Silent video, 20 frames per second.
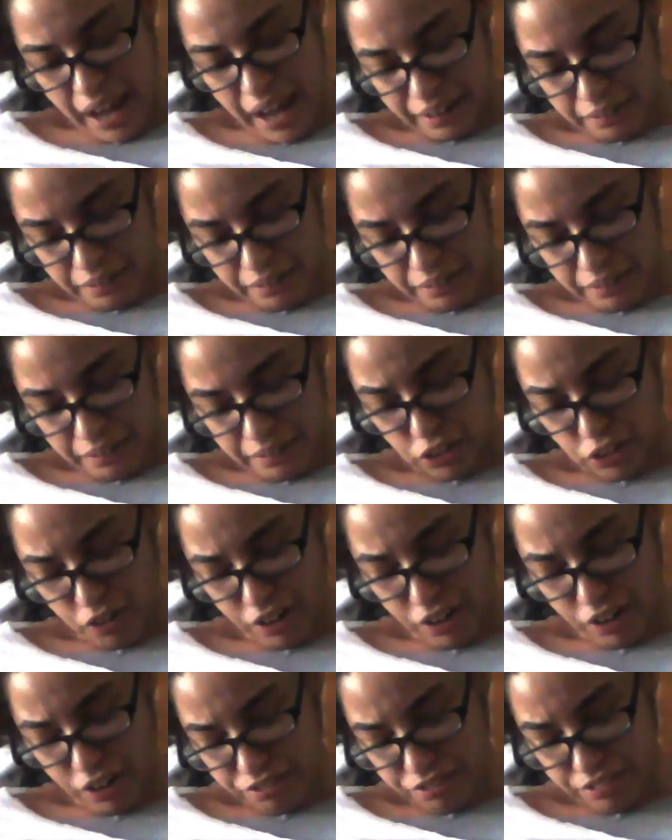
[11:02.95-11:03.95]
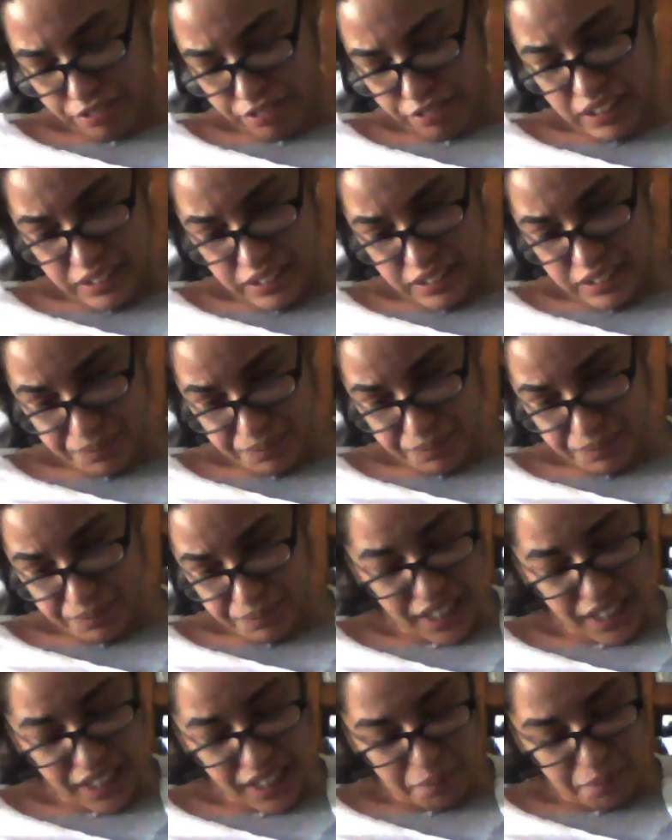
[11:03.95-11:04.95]
So if
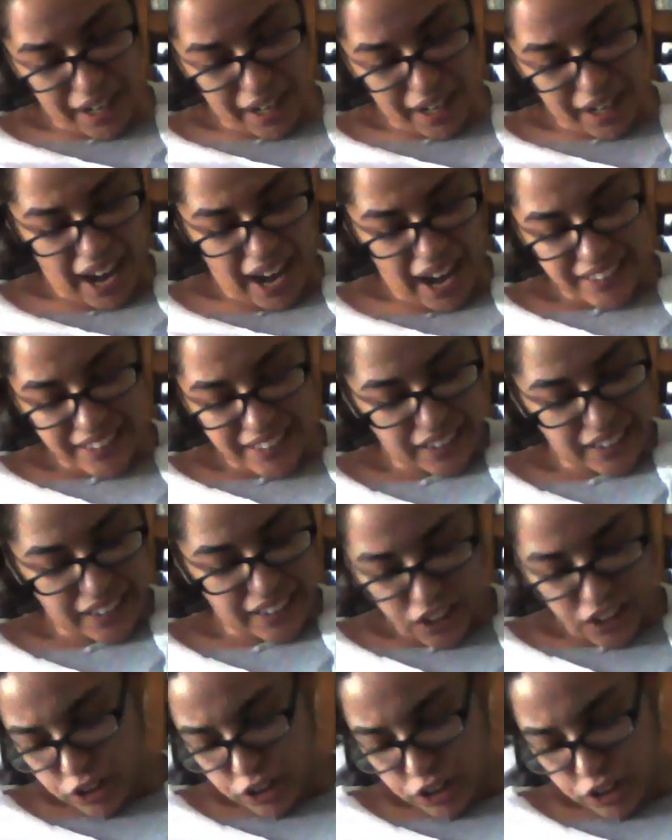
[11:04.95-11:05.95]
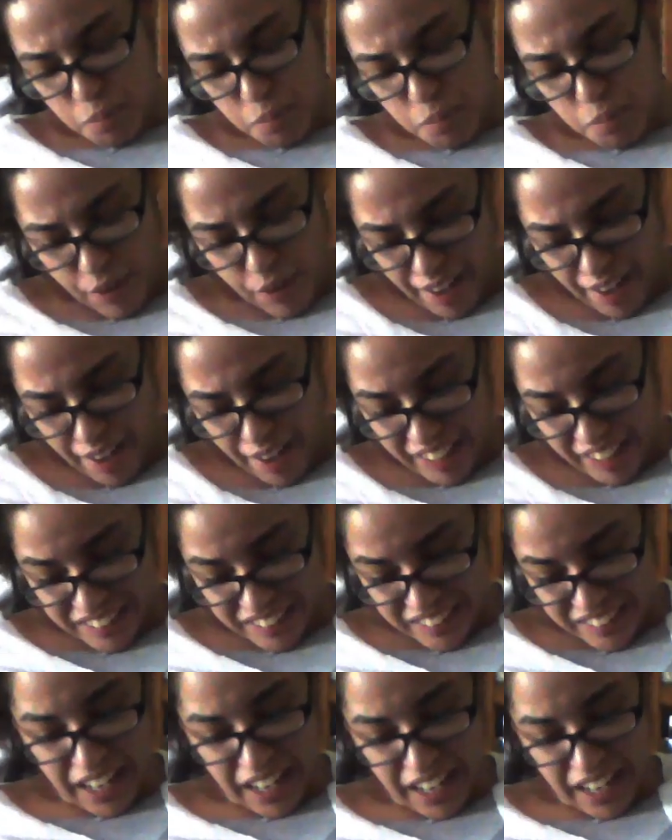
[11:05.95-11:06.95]
anybody has any trouble areas
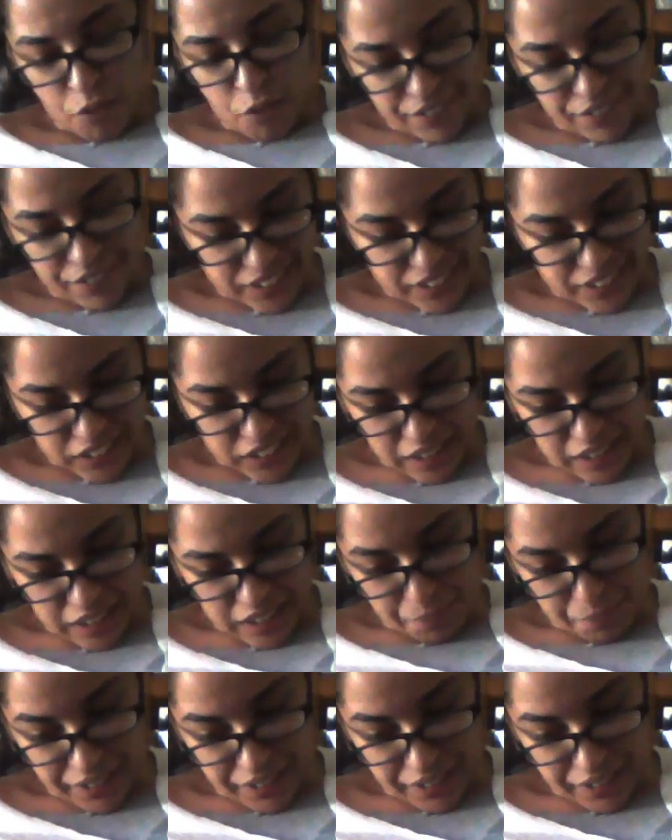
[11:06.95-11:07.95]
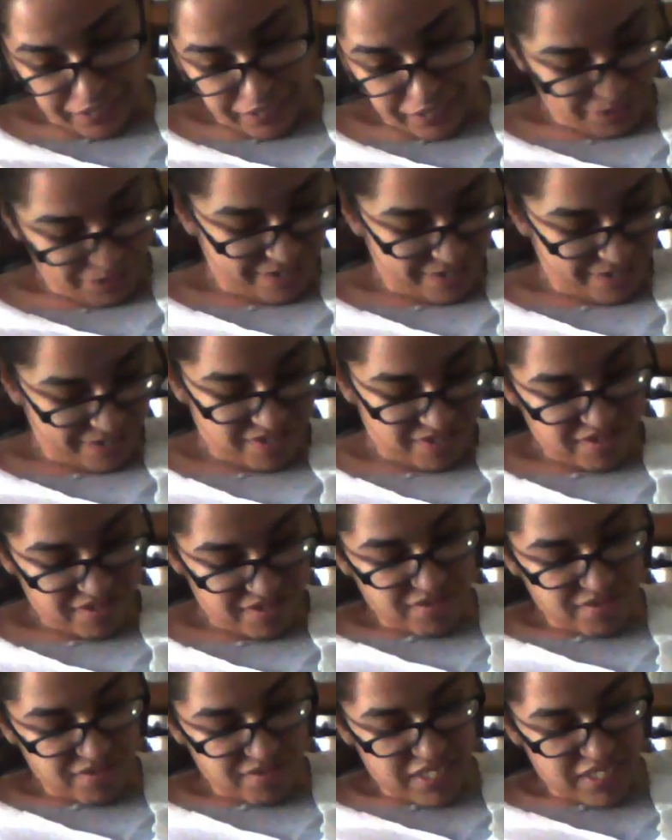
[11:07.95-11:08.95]
with the tummy,
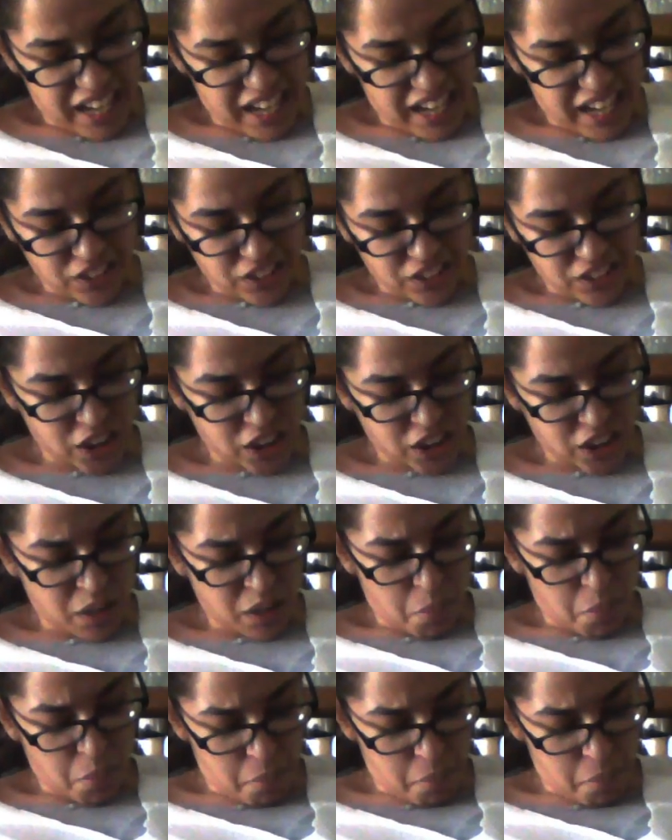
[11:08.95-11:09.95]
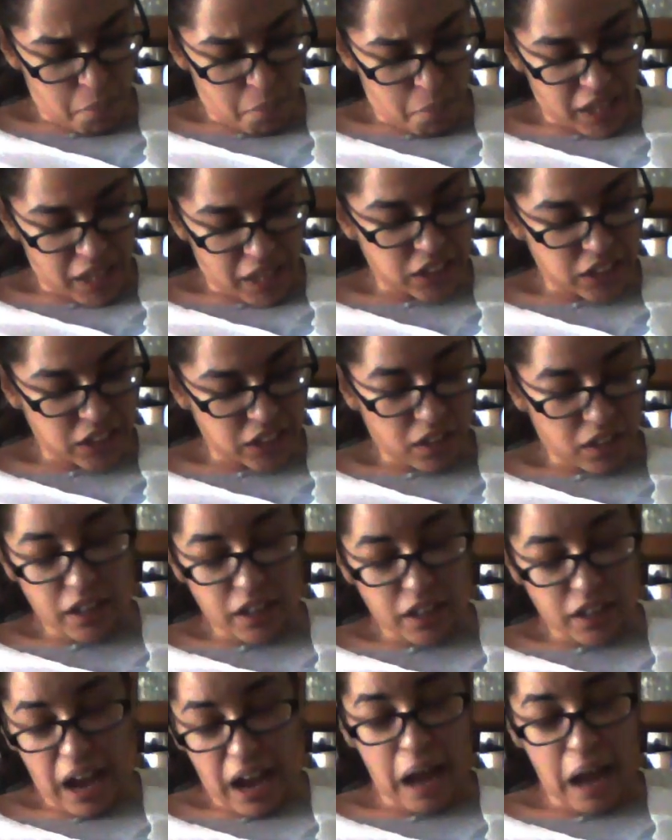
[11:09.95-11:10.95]
that's basically
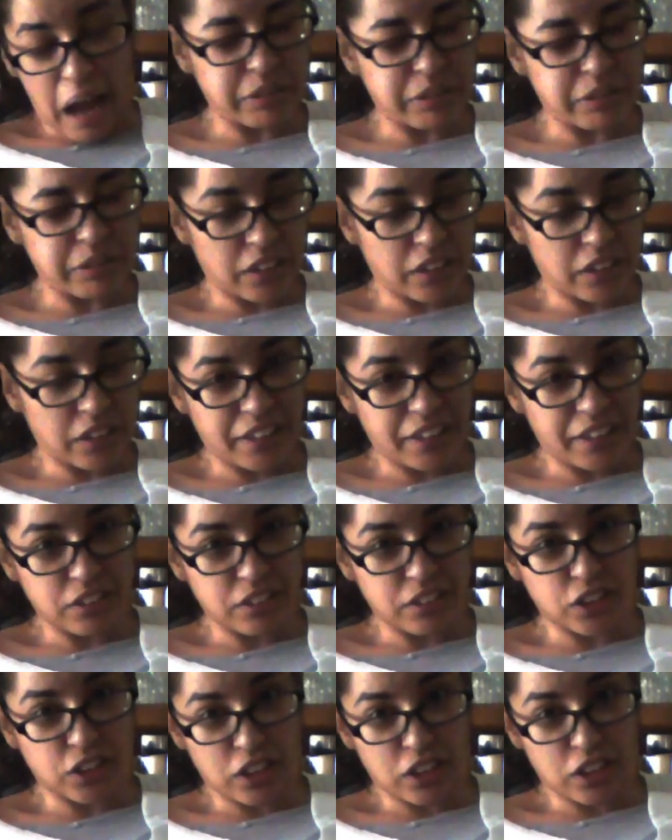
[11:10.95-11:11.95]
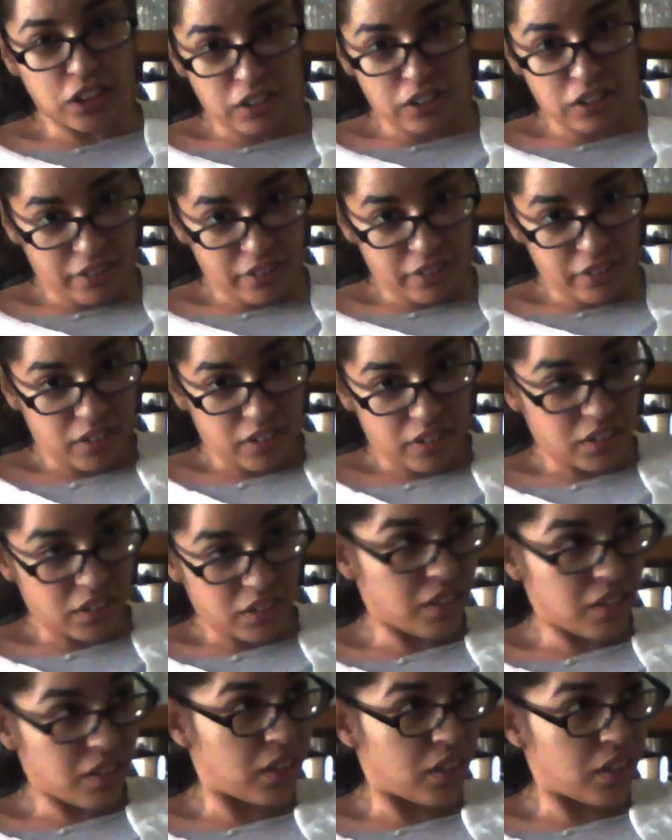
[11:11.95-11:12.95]
obsolete. So
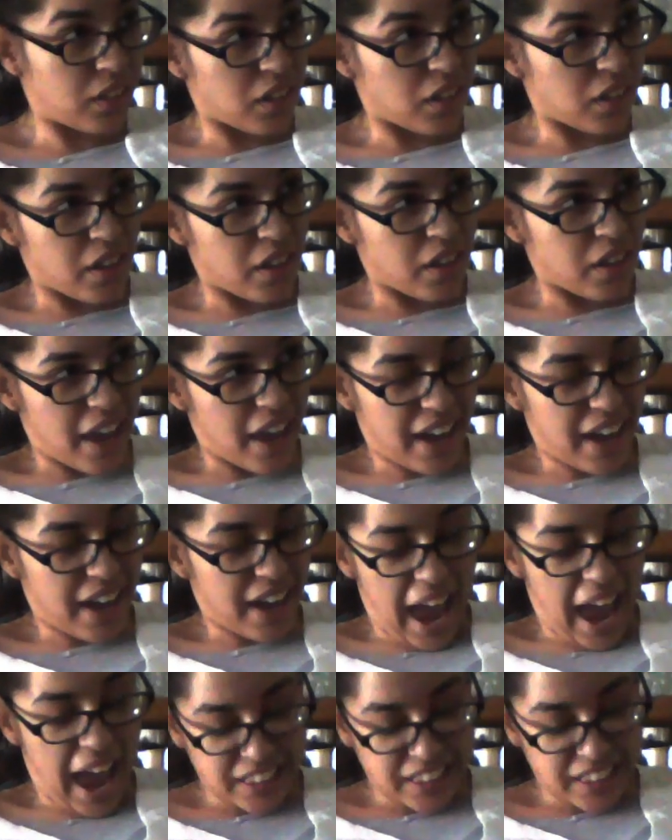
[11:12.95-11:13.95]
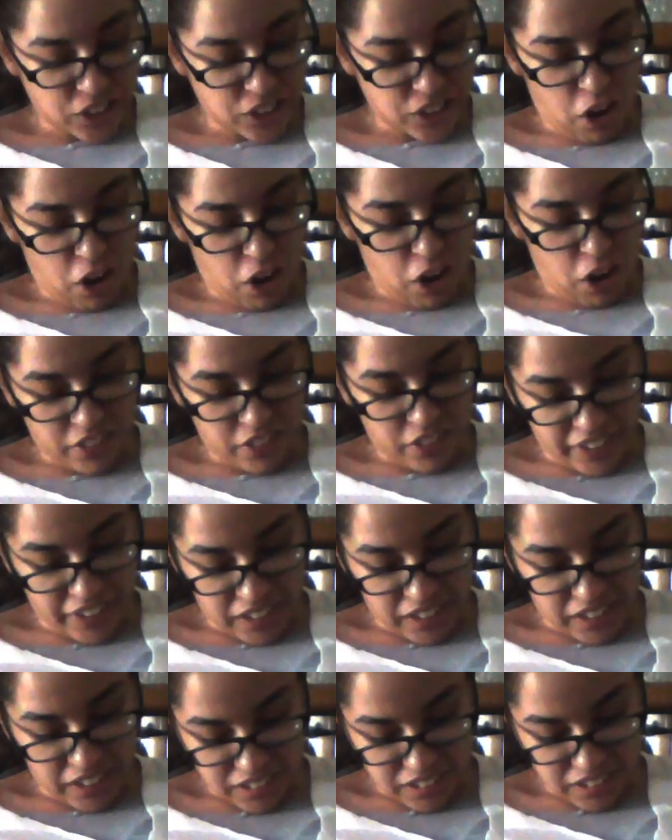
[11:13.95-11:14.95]
it hides all the
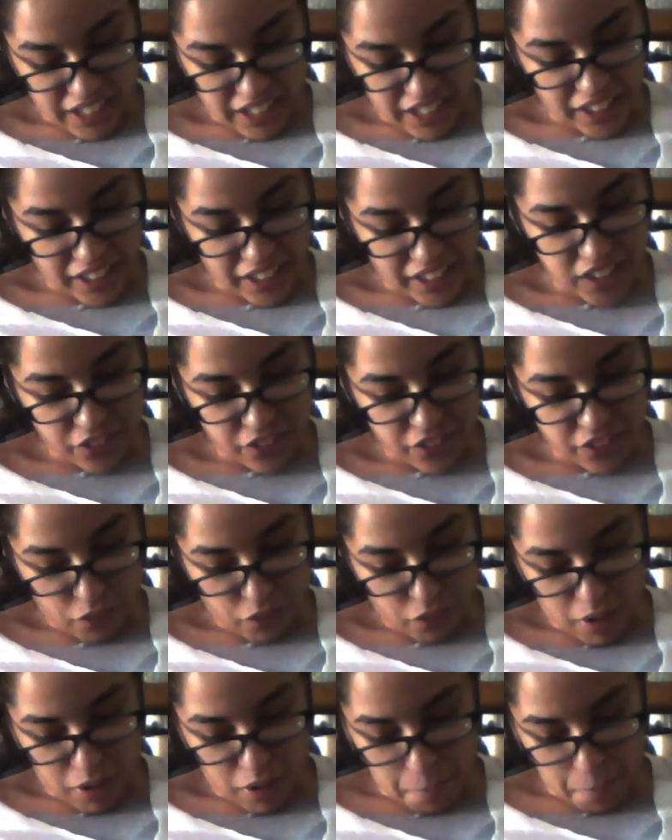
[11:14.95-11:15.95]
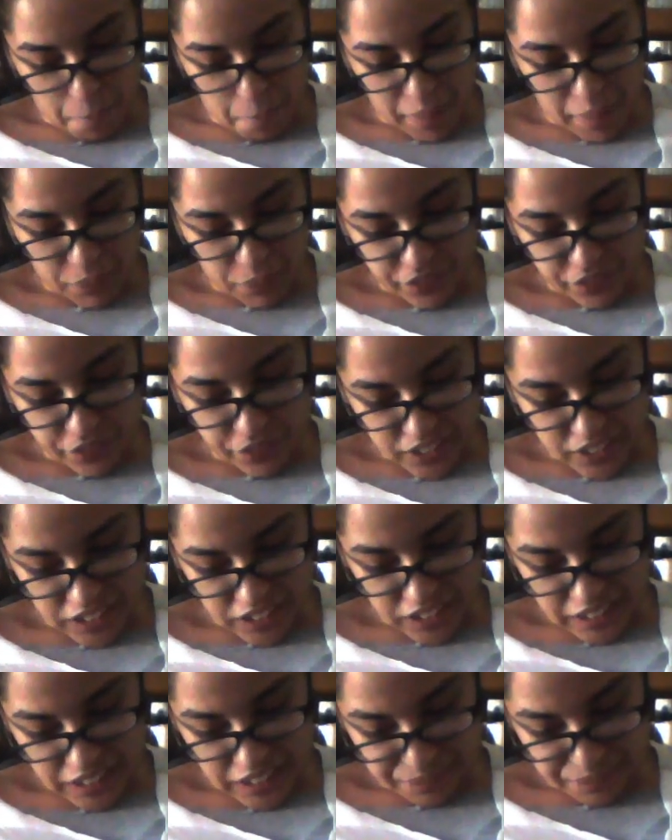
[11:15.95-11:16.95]
things you don't want people to see.